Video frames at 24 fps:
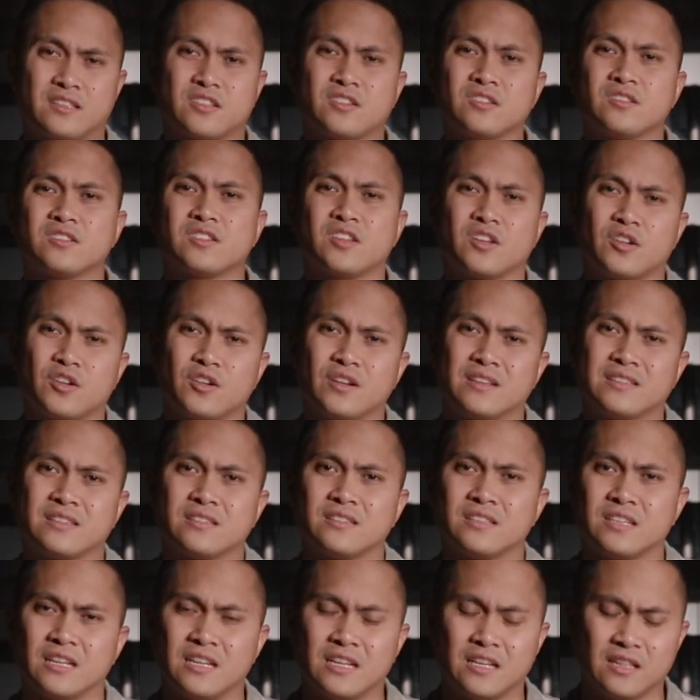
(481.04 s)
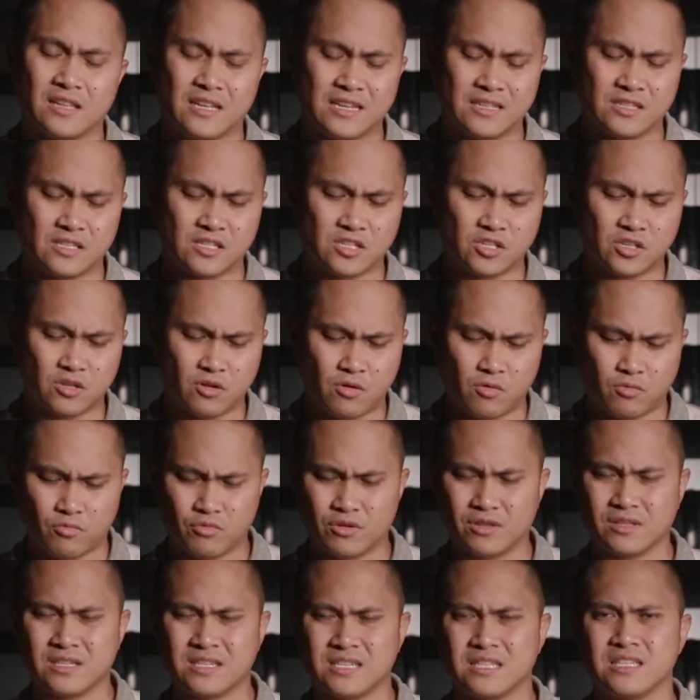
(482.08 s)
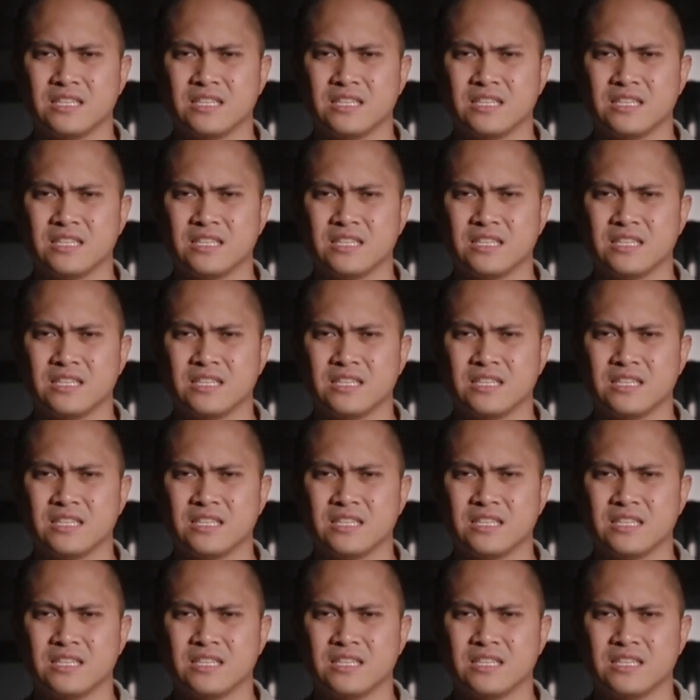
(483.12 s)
considered a cine lens. You don't really